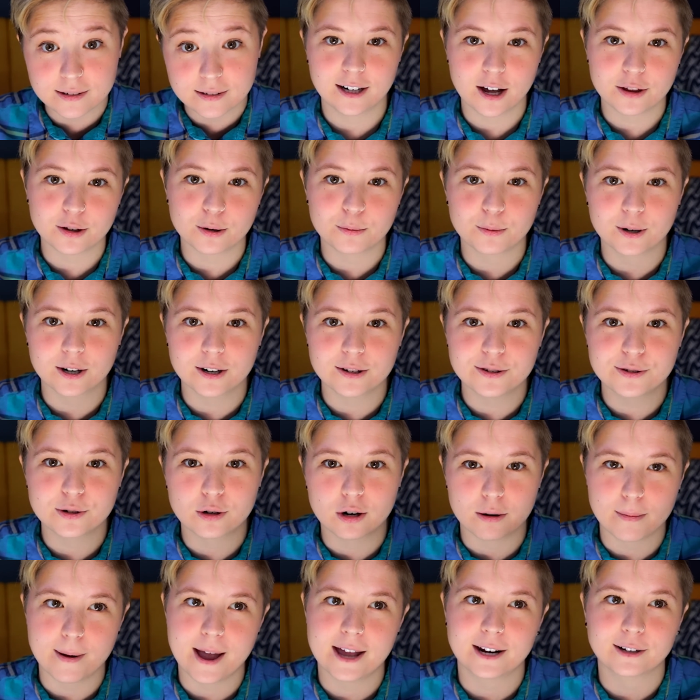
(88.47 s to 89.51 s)
In other words,
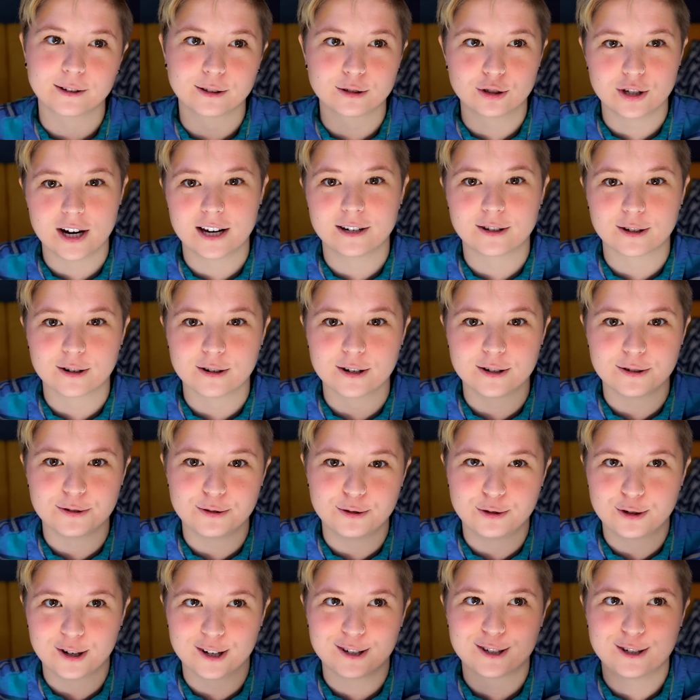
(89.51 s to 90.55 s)
grammatical gender is
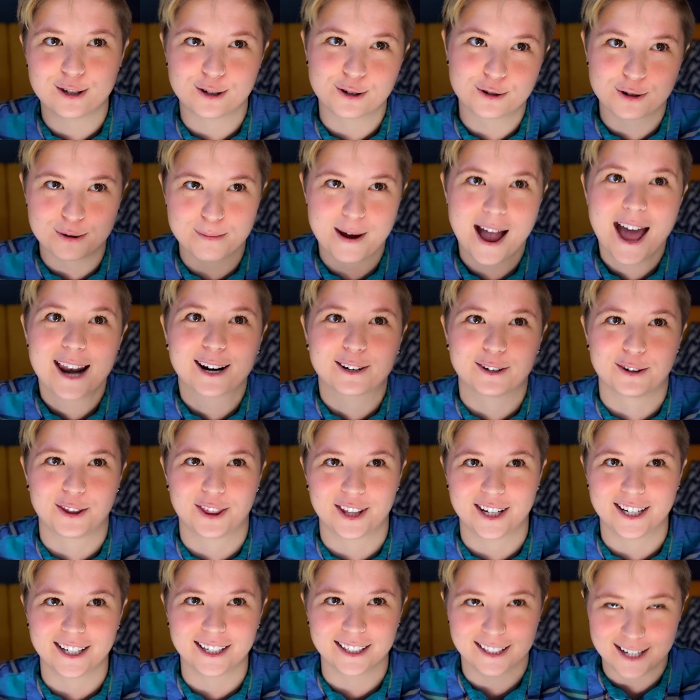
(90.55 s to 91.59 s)
just a grammatical
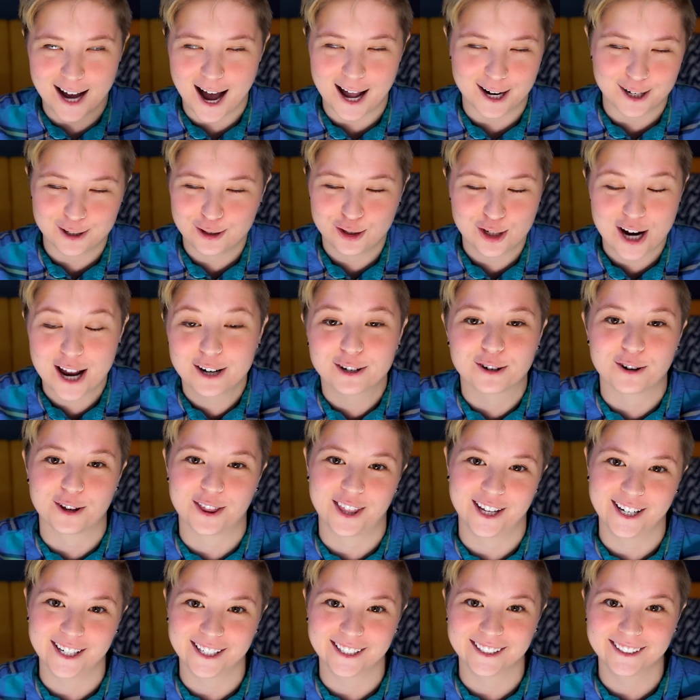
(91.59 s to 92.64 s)
thing, not a gender
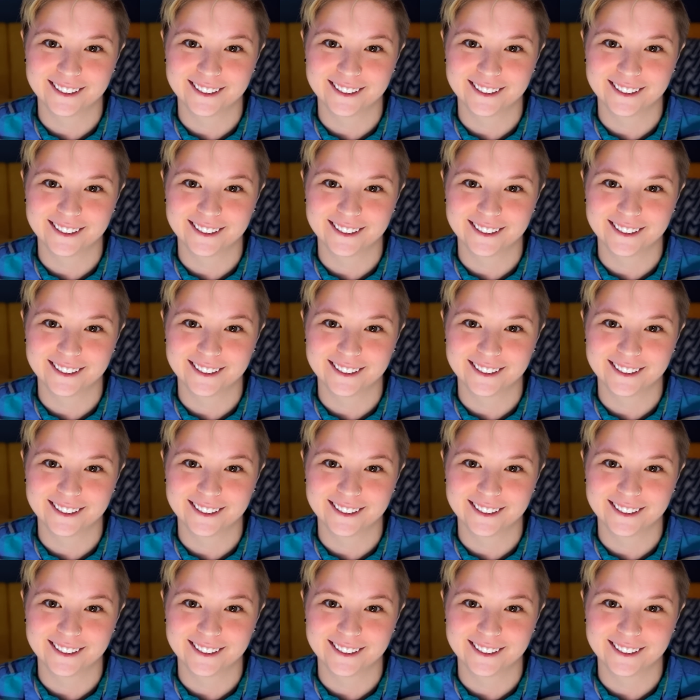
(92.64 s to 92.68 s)
thing.